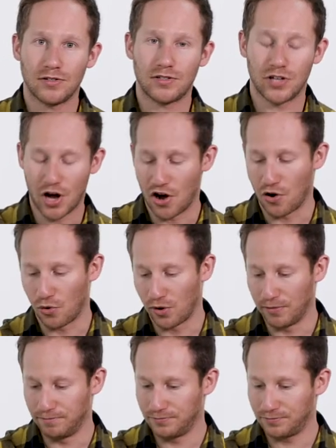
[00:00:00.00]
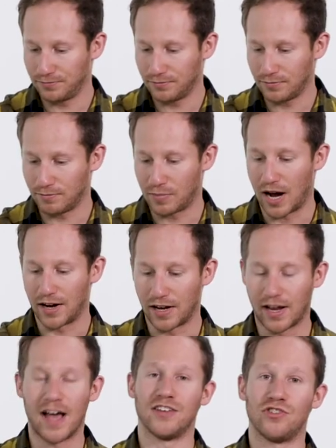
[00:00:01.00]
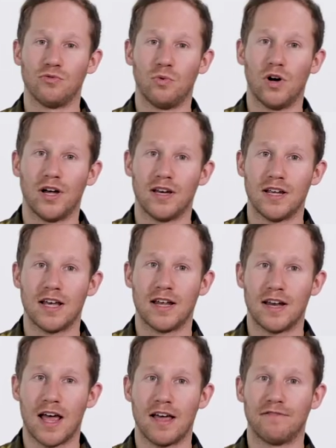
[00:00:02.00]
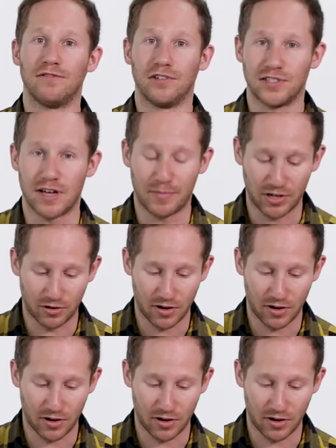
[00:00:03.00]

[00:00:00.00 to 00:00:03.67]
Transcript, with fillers: toe binding as you would in a full step-in